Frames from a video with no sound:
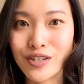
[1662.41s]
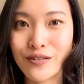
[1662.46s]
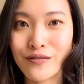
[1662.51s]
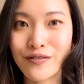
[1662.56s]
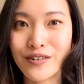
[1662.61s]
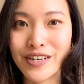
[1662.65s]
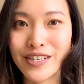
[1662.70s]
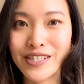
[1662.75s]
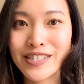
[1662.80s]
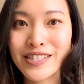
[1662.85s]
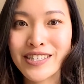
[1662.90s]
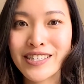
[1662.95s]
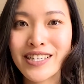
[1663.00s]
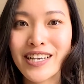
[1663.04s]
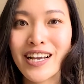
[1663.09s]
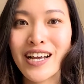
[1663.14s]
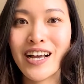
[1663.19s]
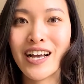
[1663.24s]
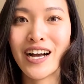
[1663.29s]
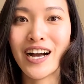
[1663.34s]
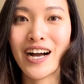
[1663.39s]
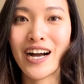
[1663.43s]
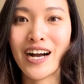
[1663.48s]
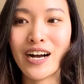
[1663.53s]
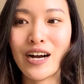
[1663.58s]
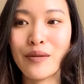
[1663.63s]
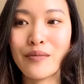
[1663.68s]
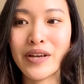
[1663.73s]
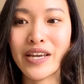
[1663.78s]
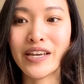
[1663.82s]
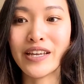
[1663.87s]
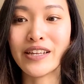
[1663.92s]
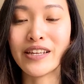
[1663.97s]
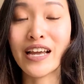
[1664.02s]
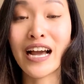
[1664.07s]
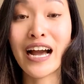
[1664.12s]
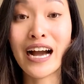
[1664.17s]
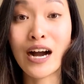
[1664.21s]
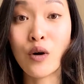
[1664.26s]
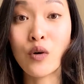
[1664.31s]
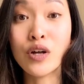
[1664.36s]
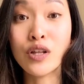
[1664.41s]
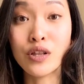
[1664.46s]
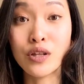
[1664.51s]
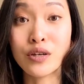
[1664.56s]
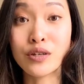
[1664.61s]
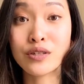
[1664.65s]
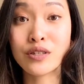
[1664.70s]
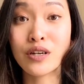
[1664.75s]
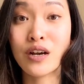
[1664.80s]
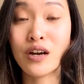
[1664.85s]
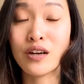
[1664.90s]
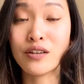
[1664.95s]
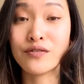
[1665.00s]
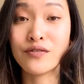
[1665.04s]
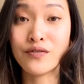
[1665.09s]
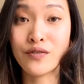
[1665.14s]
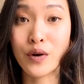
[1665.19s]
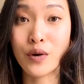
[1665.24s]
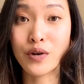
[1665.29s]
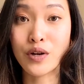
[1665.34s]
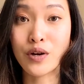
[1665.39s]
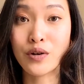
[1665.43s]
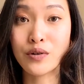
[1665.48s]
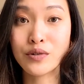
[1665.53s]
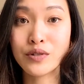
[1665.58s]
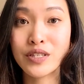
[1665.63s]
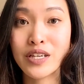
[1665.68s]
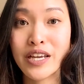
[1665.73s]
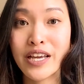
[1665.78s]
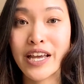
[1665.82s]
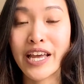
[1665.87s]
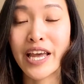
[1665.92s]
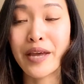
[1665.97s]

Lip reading: difference in how it looks on photos.